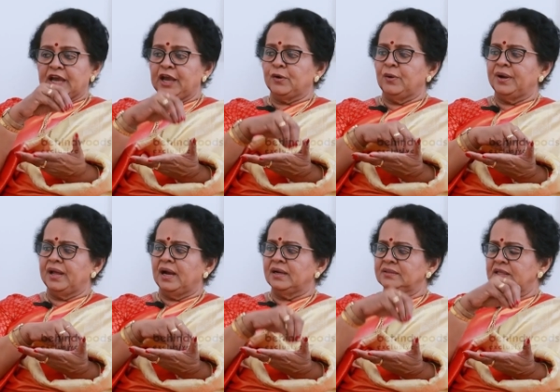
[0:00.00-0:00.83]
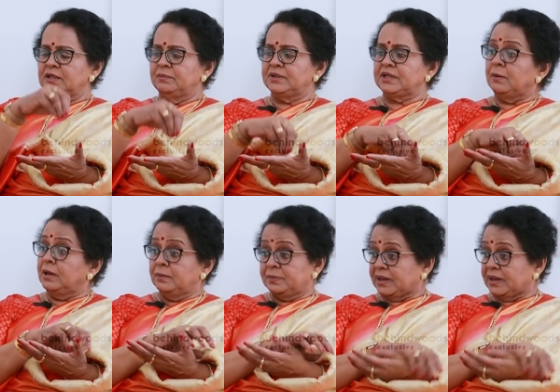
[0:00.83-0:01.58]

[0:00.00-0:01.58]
Cake on Dagas, the Mata